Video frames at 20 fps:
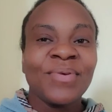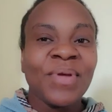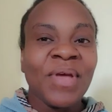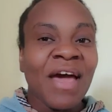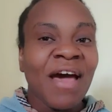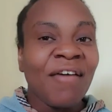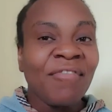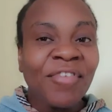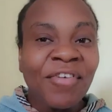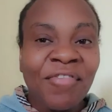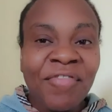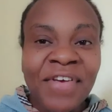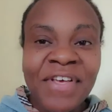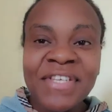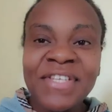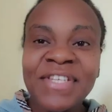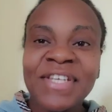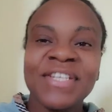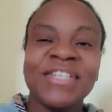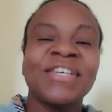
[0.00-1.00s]
you have to
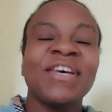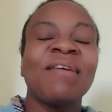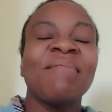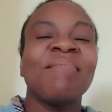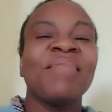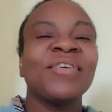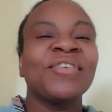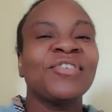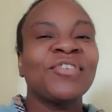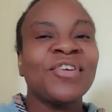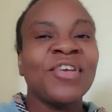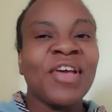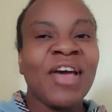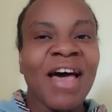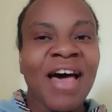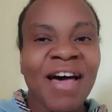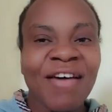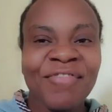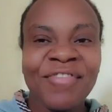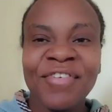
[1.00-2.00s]
fix the temperature, you
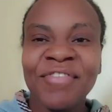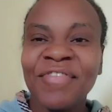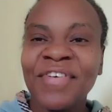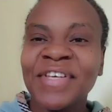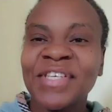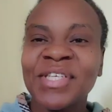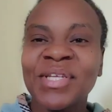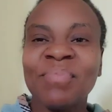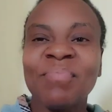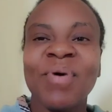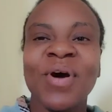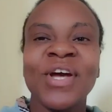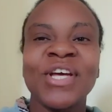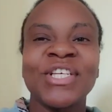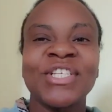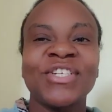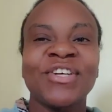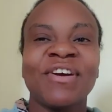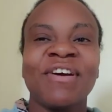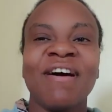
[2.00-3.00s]
have to fix the
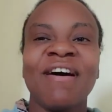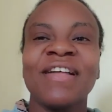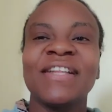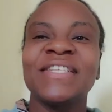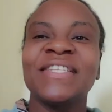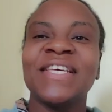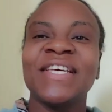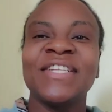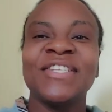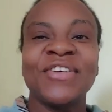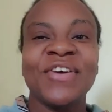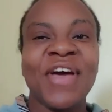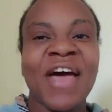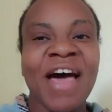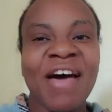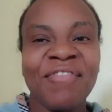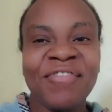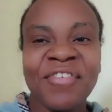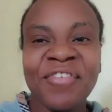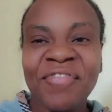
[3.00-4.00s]
moisture content, you
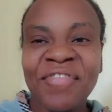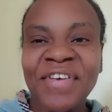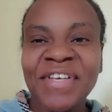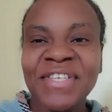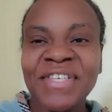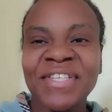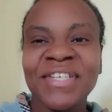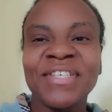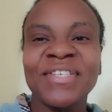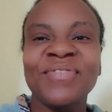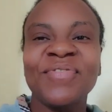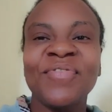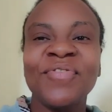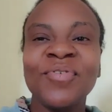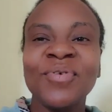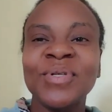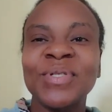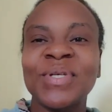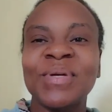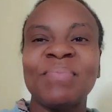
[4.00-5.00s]
have to fix this
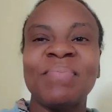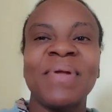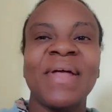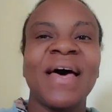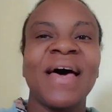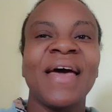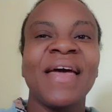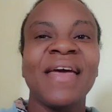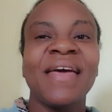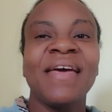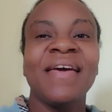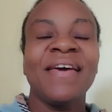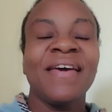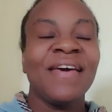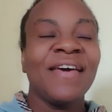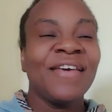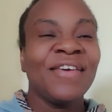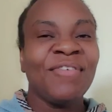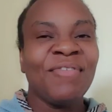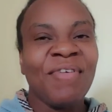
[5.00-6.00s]
food supply,
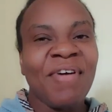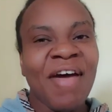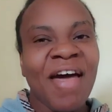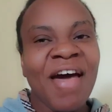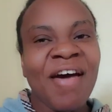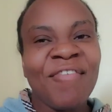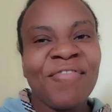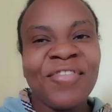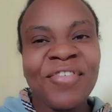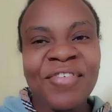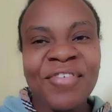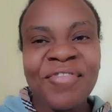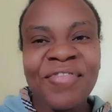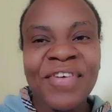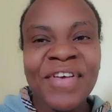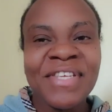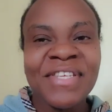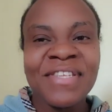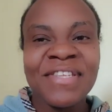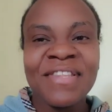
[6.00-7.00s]
you have to
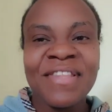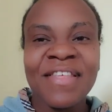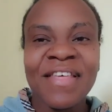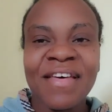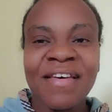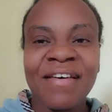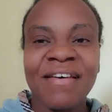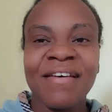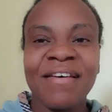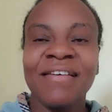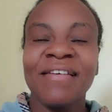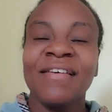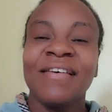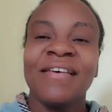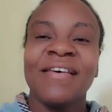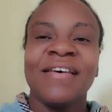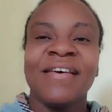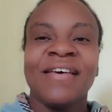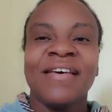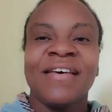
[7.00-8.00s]
fix the
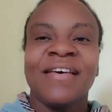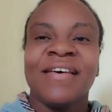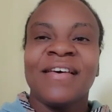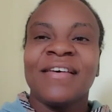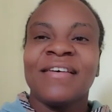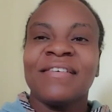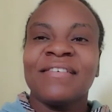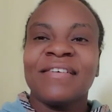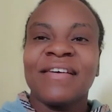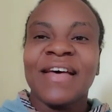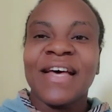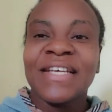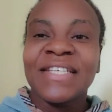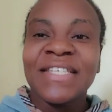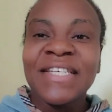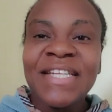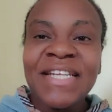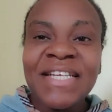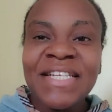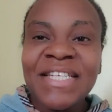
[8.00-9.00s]

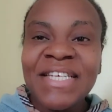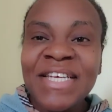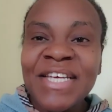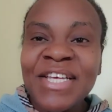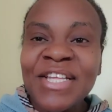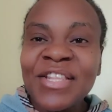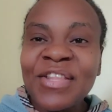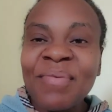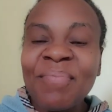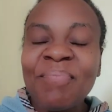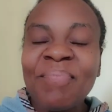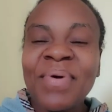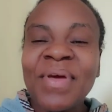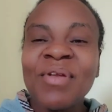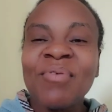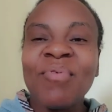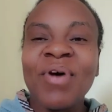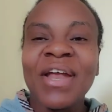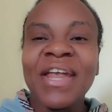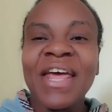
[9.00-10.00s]
acidity in the
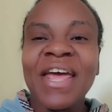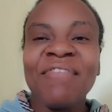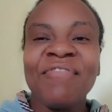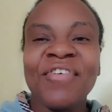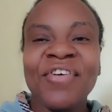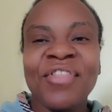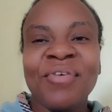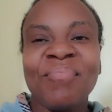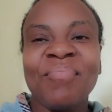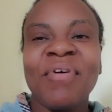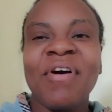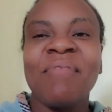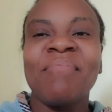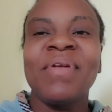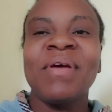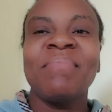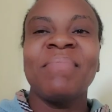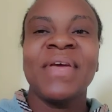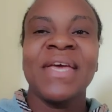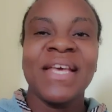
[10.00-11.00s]
bin, whatever the
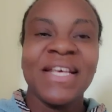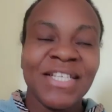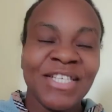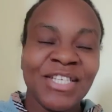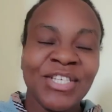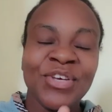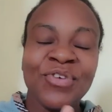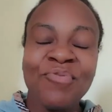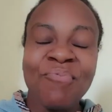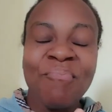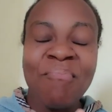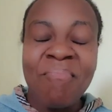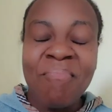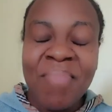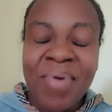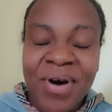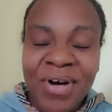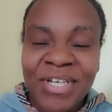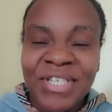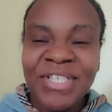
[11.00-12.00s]
problem is, you
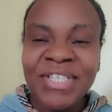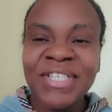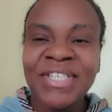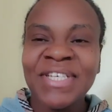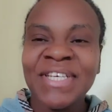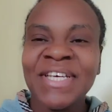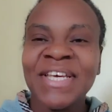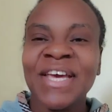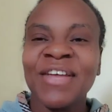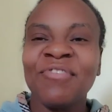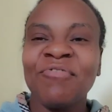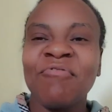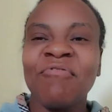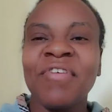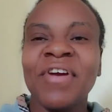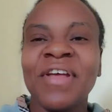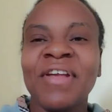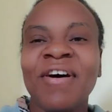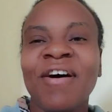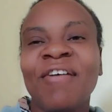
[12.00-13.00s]
must get
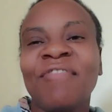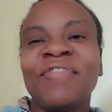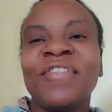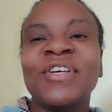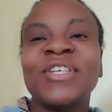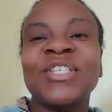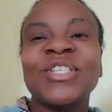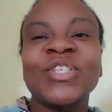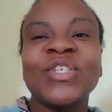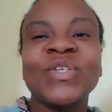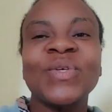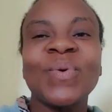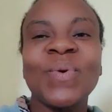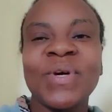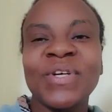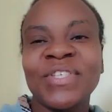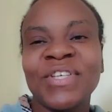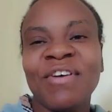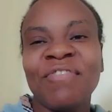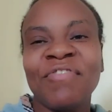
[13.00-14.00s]
rid of the
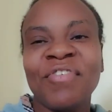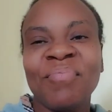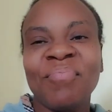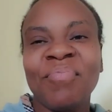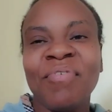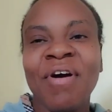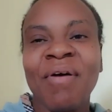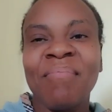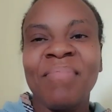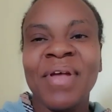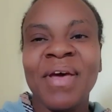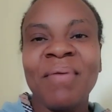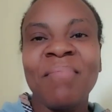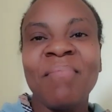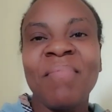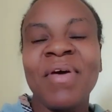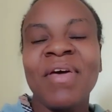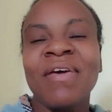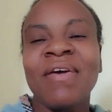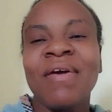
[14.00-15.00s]
source of the problem